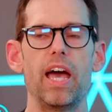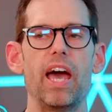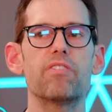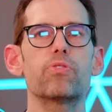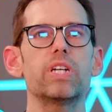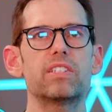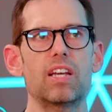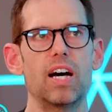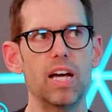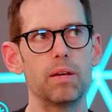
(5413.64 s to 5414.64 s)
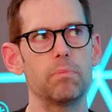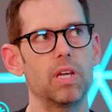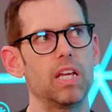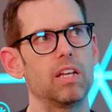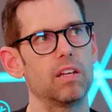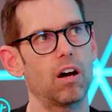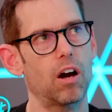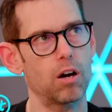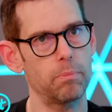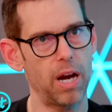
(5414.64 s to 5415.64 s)
every time in
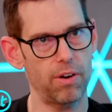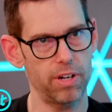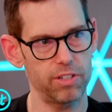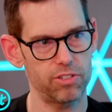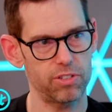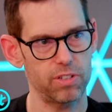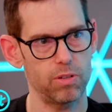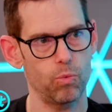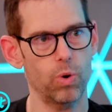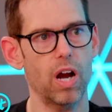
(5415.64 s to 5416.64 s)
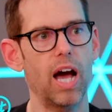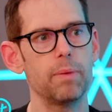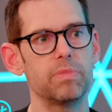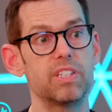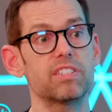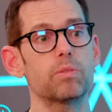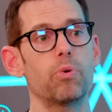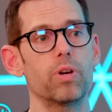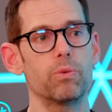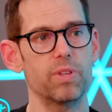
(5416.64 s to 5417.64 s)
our marriage where I'm
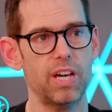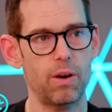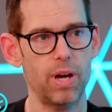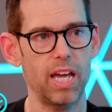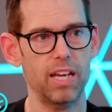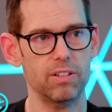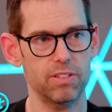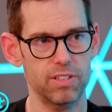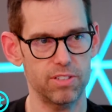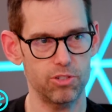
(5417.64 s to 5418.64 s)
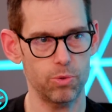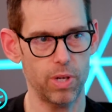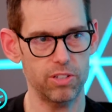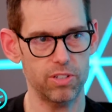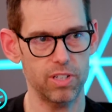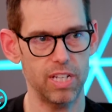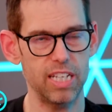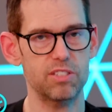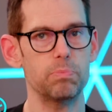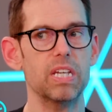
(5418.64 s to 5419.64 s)
disappointed with how I handled the situation,
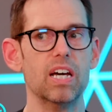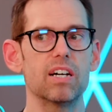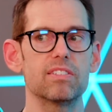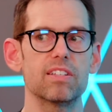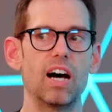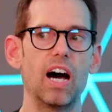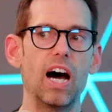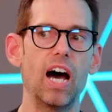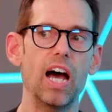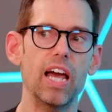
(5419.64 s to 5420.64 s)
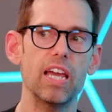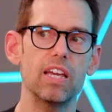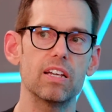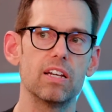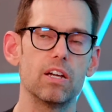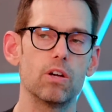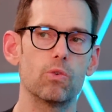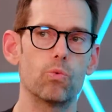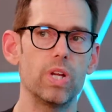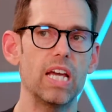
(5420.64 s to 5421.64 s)
it's because I
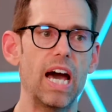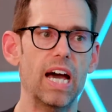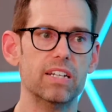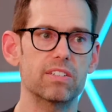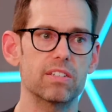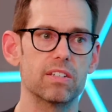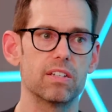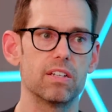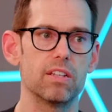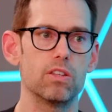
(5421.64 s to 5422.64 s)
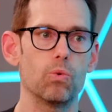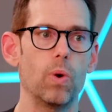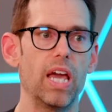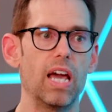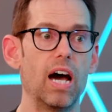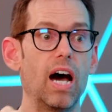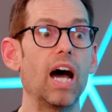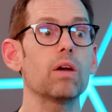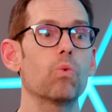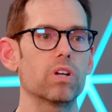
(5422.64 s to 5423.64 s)
react the way
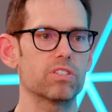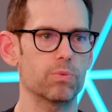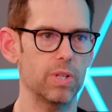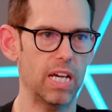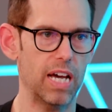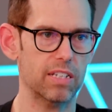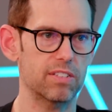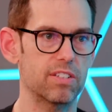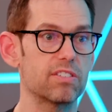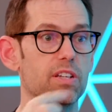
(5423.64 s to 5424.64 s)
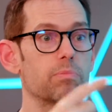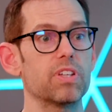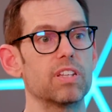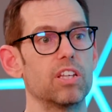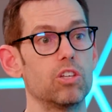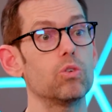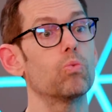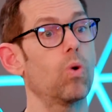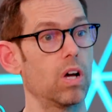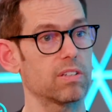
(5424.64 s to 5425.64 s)
I want to react to something that you
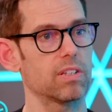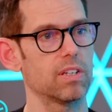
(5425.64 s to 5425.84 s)
want.